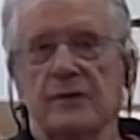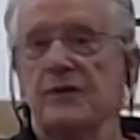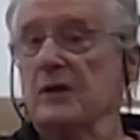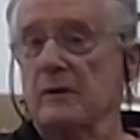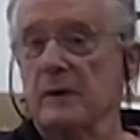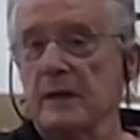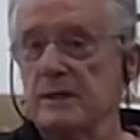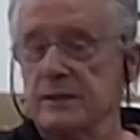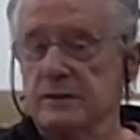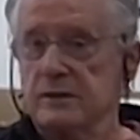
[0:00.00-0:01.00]

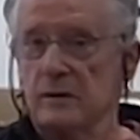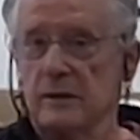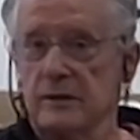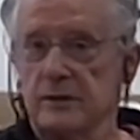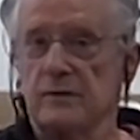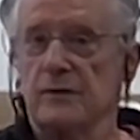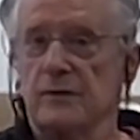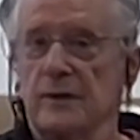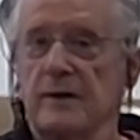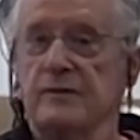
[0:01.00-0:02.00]
theories and so on and so
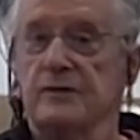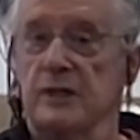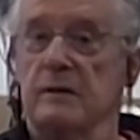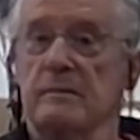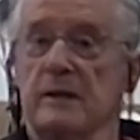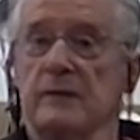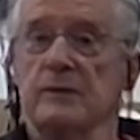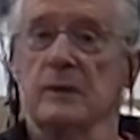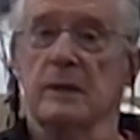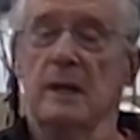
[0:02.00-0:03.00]
forth. I'd seek a
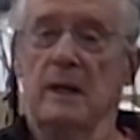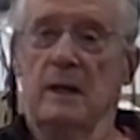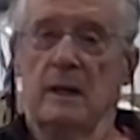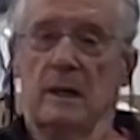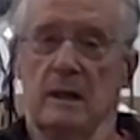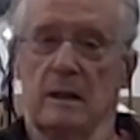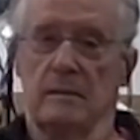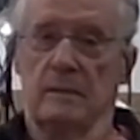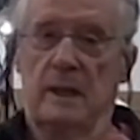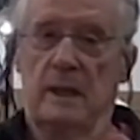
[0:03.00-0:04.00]
mentor,
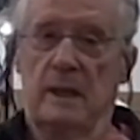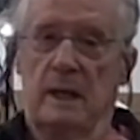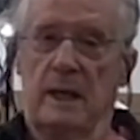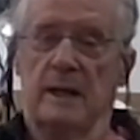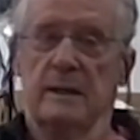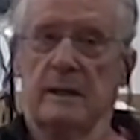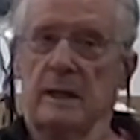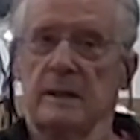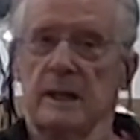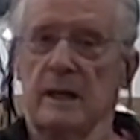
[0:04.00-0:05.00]
and
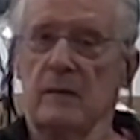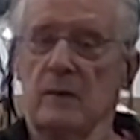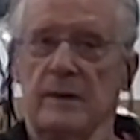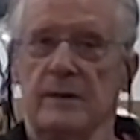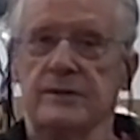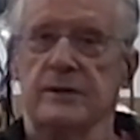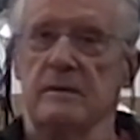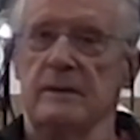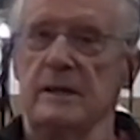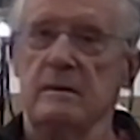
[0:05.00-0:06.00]
not one that's going to
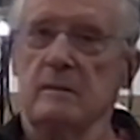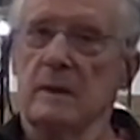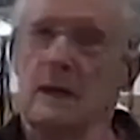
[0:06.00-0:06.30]
be